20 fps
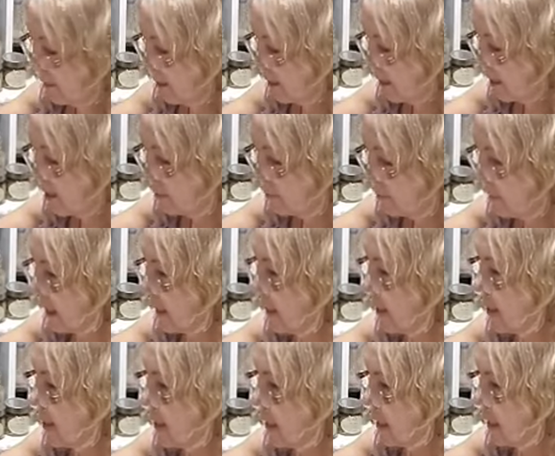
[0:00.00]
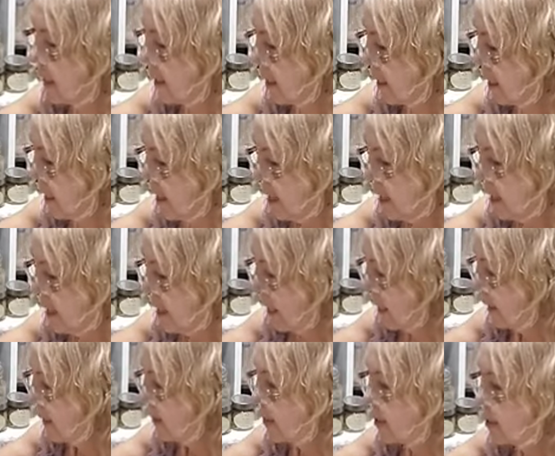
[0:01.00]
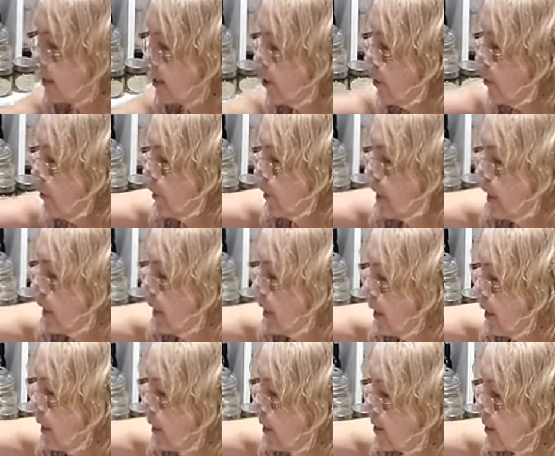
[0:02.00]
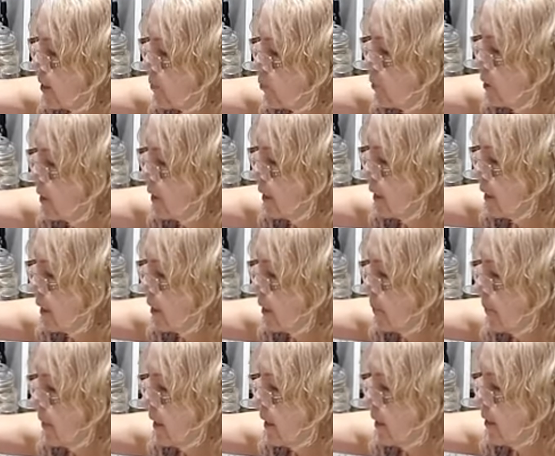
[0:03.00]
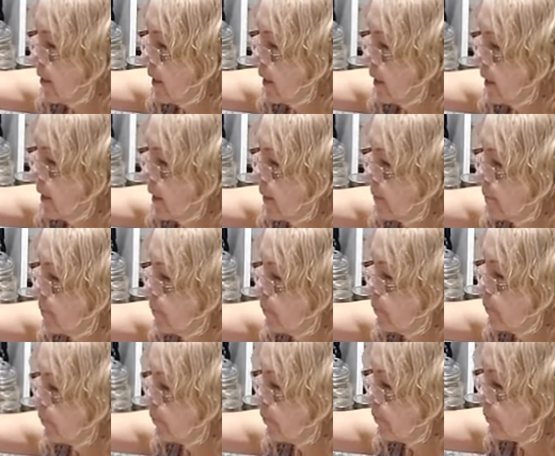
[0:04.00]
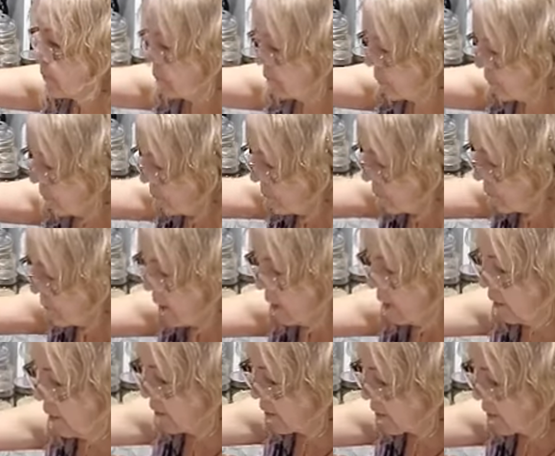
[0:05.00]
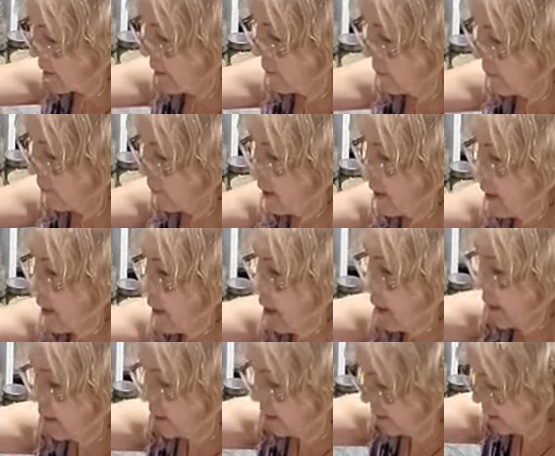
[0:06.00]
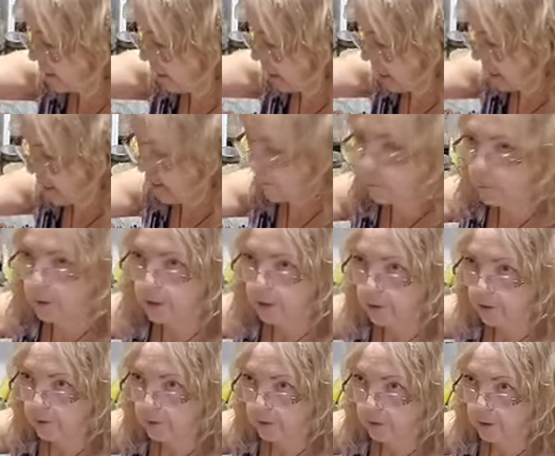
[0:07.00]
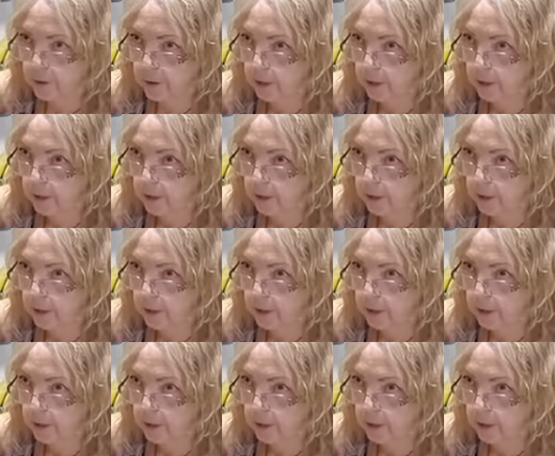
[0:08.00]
and spicy and soothing is really going to be the you know, it's going to be really nice to have when you